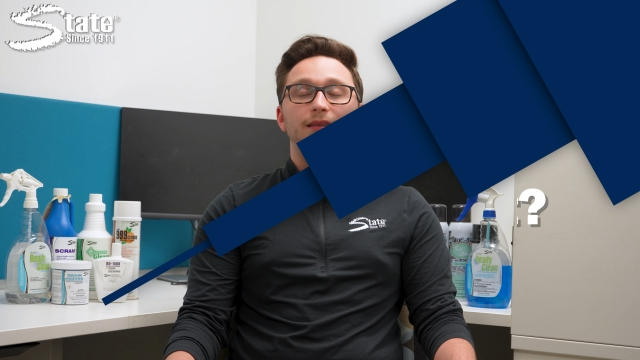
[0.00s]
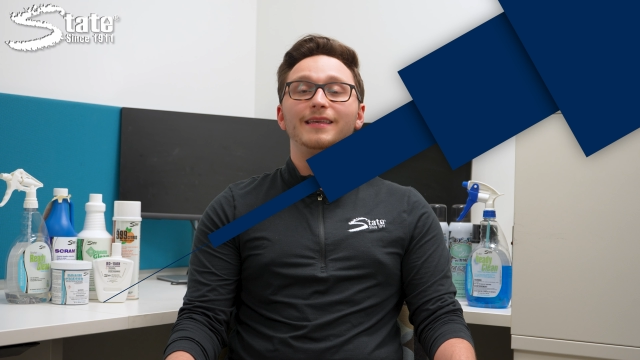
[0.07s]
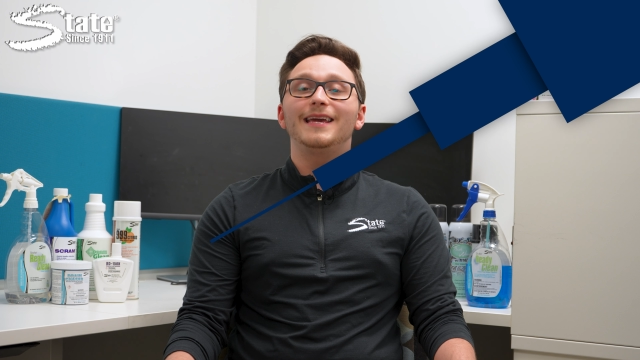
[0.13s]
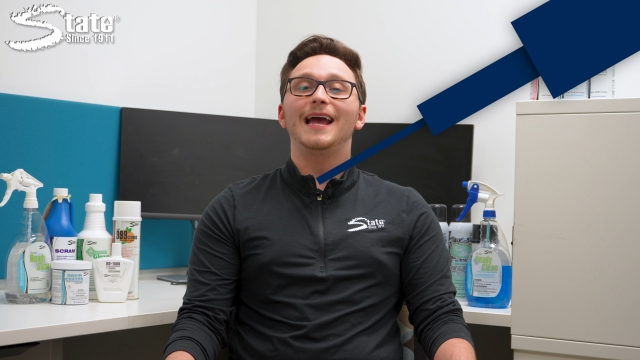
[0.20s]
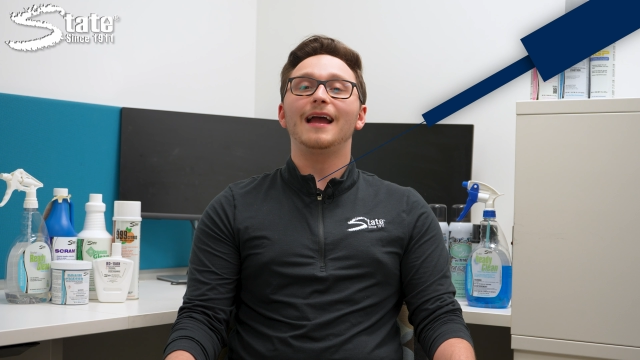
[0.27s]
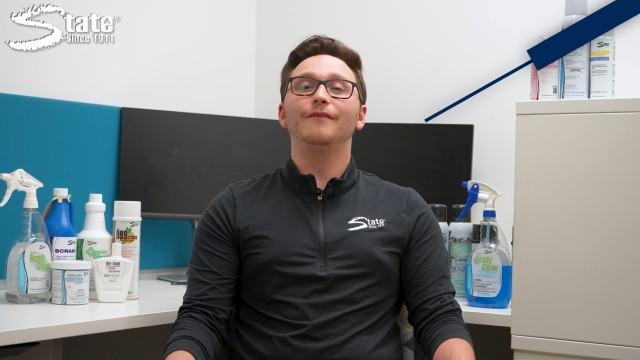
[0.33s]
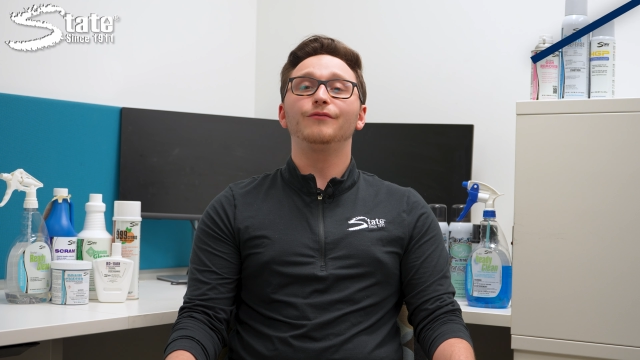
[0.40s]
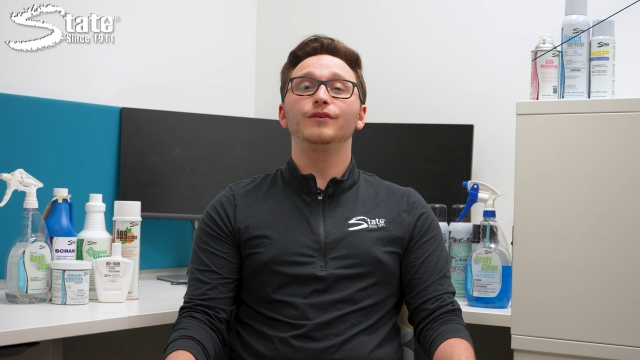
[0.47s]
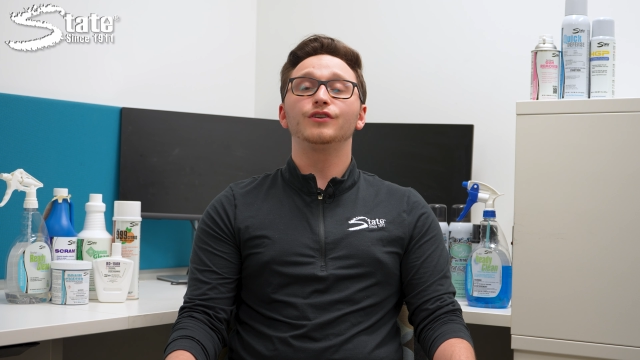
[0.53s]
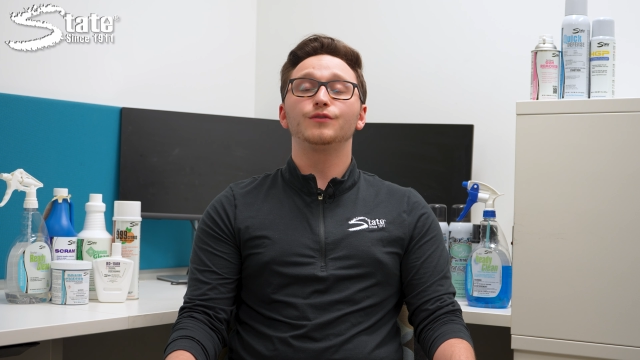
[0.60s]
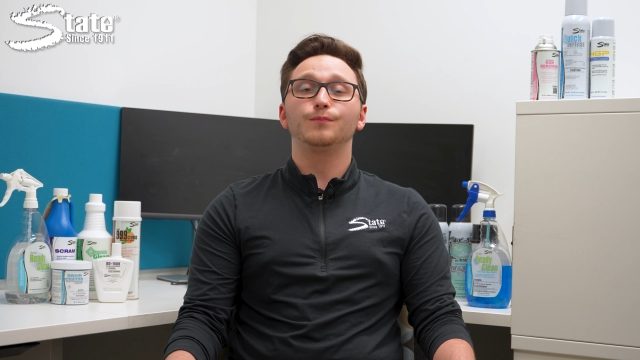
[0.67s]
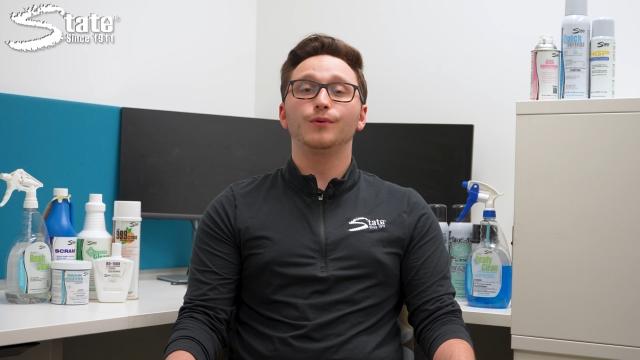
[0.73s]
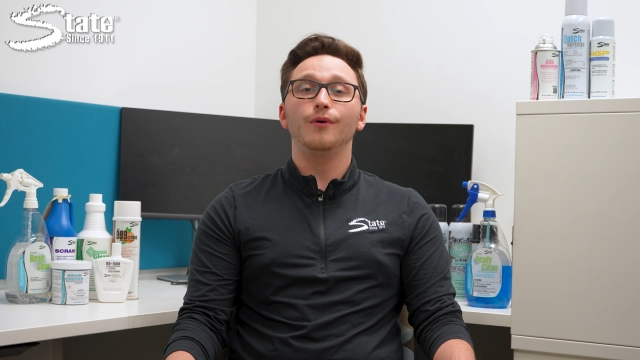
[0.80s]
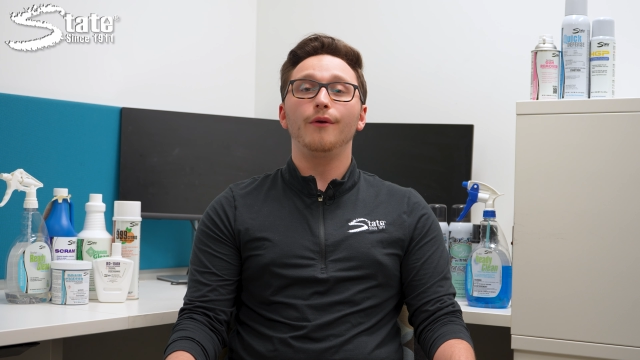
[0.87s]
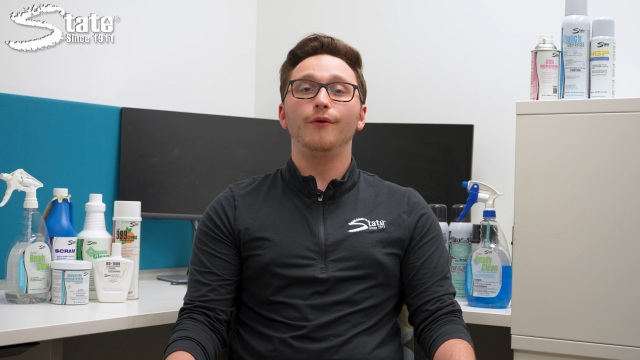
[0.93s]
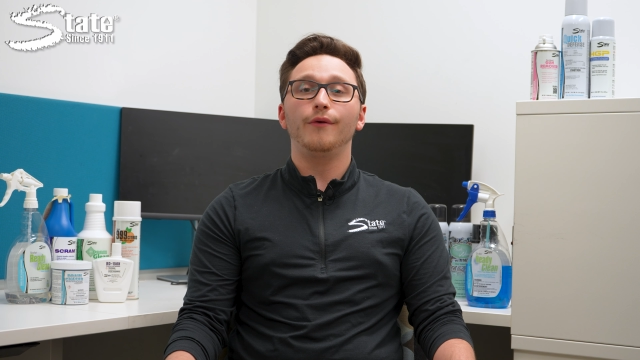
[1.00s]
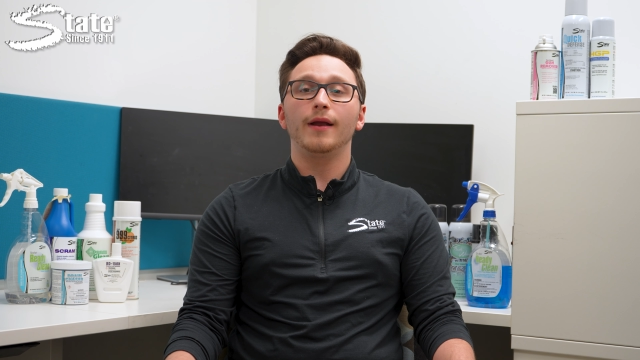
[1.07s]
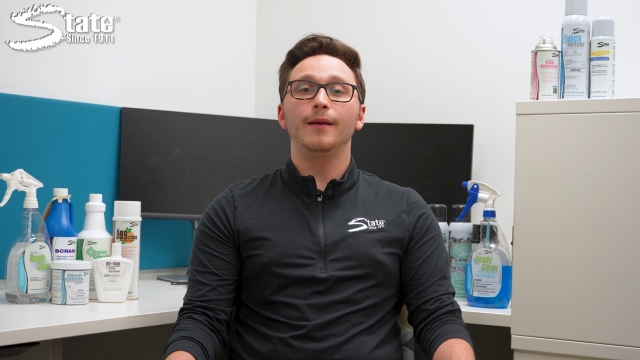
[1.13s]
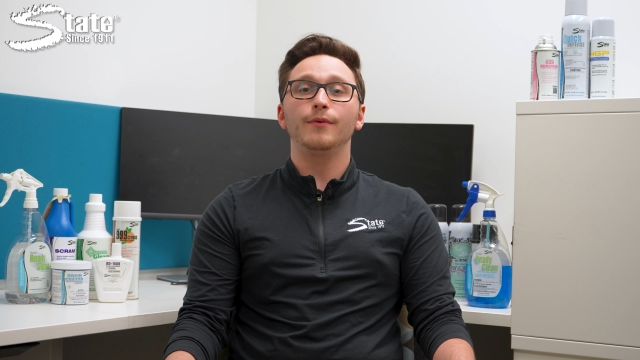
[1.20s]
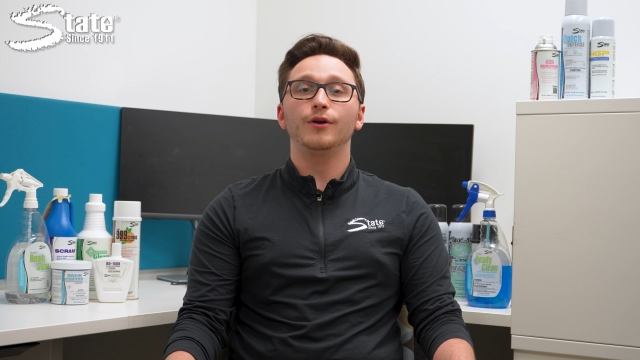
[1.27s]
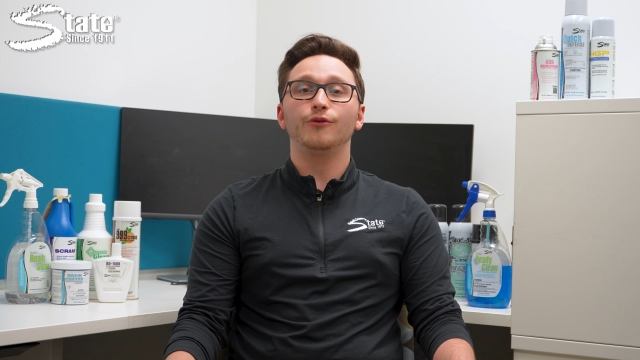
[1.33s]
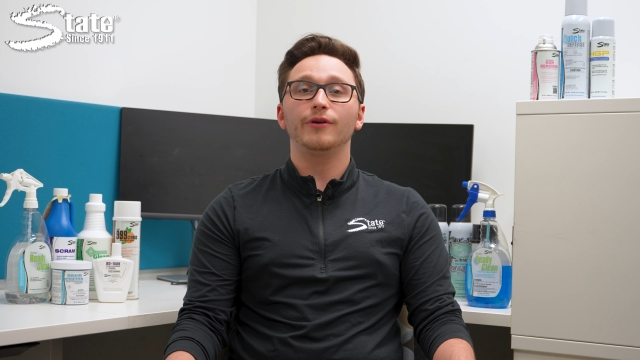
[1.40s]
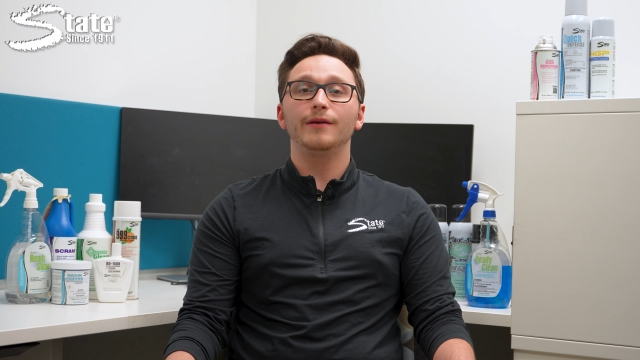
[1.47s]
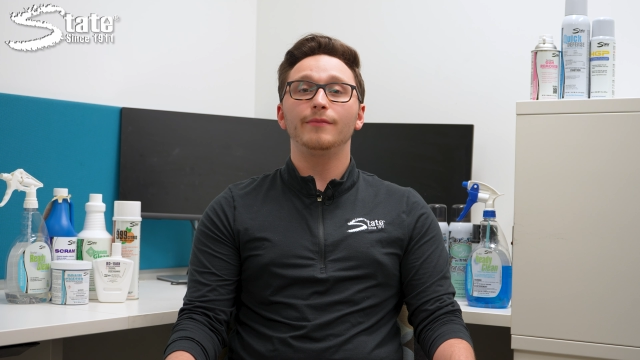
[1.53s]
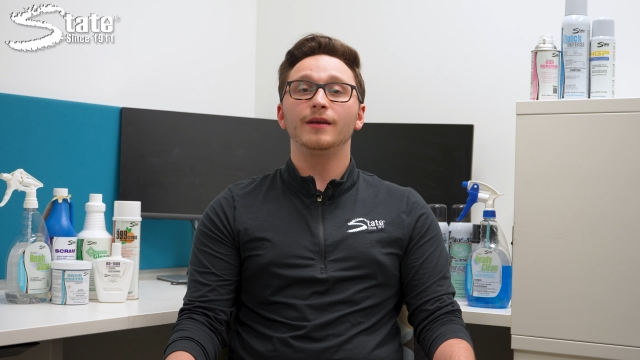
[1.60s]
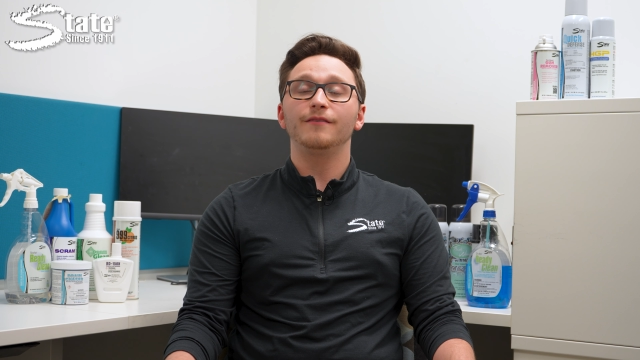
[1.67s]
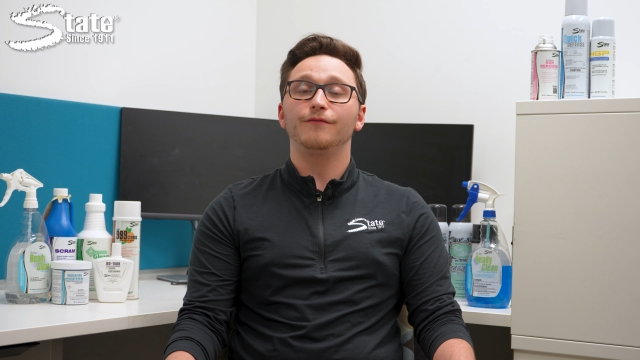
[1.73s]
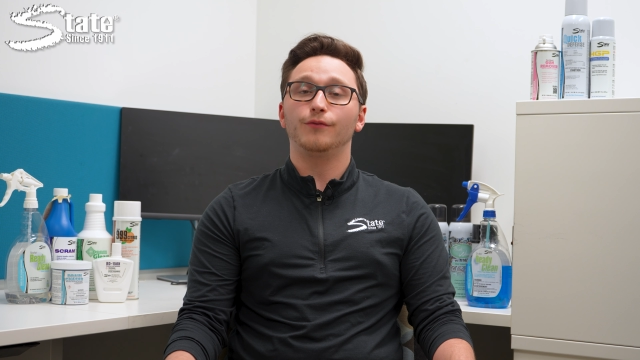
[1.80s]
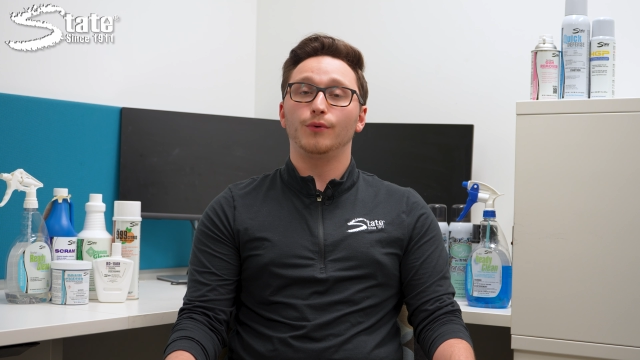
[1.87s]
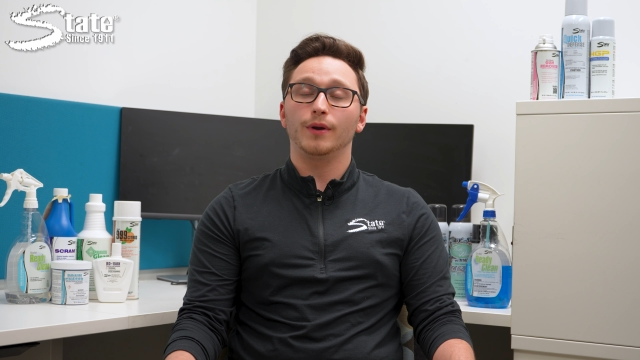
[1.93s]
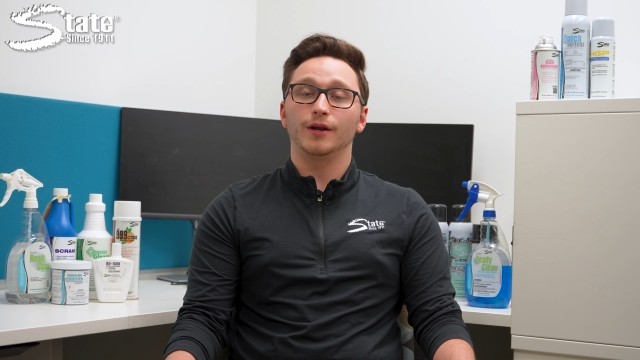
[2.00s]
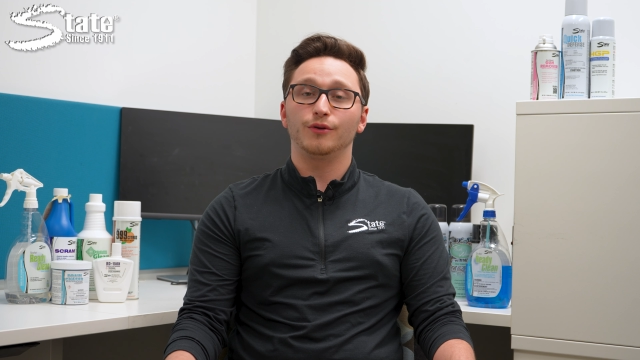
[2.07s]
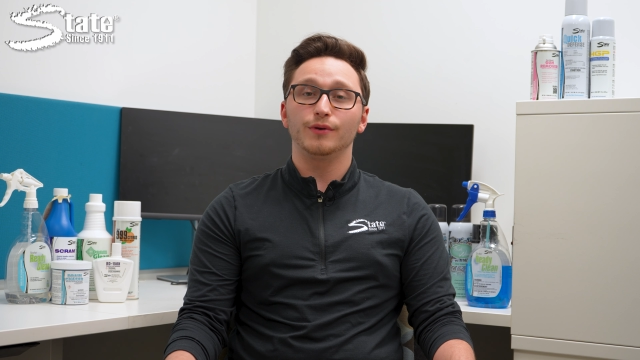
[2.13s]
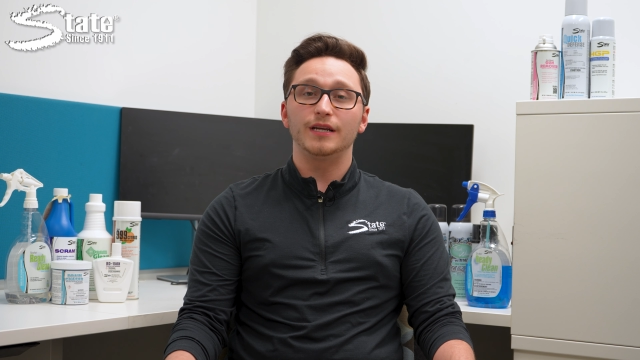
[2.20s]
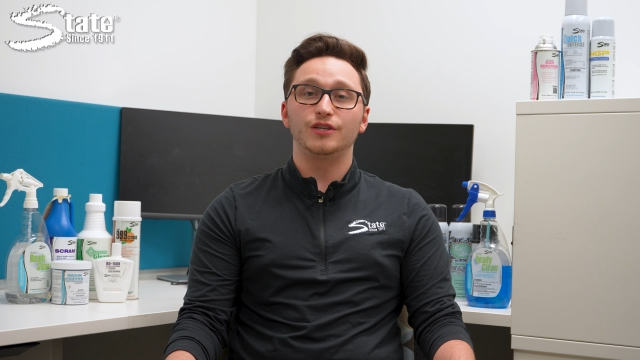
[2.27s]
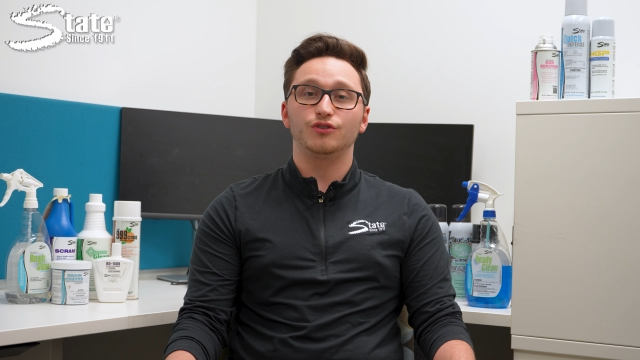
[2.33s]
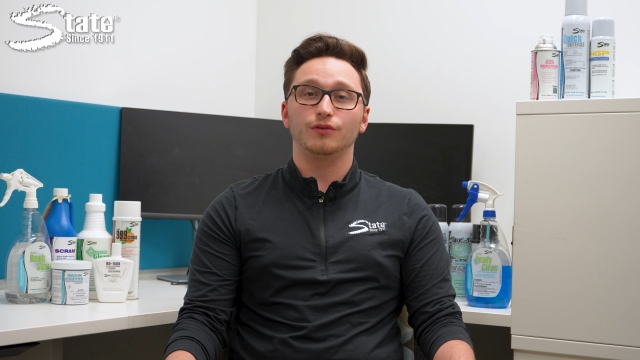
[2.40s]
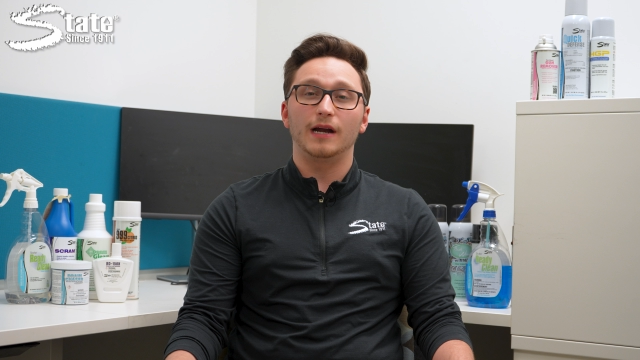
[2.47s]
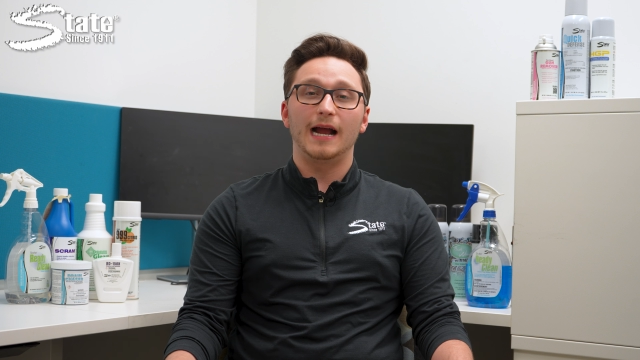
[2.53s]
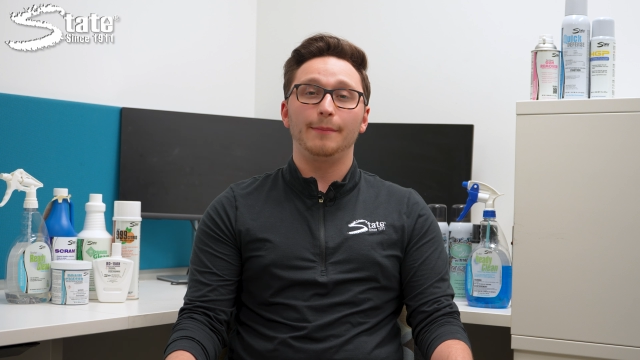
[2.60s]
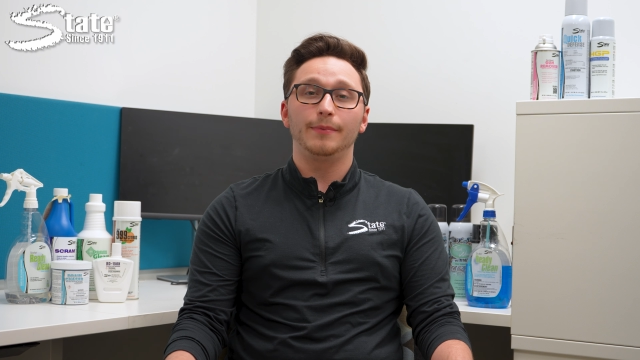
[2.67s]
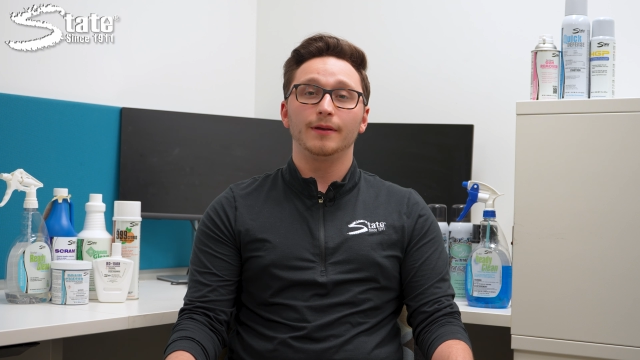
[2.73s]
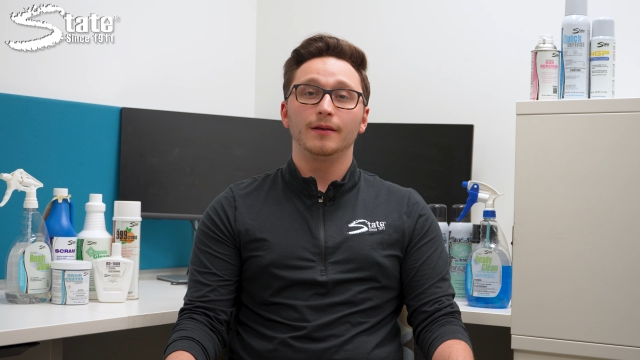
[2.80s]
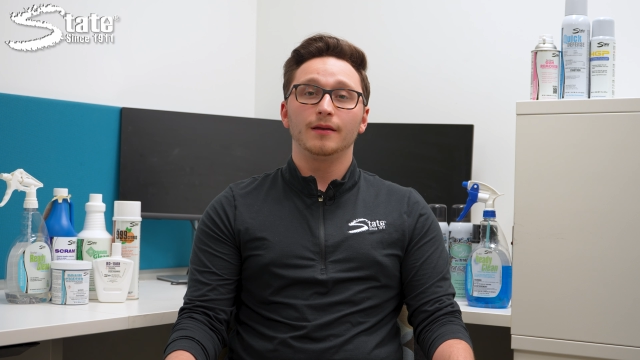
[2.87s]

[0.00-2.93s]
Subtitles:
The average program agreement for a grease trap,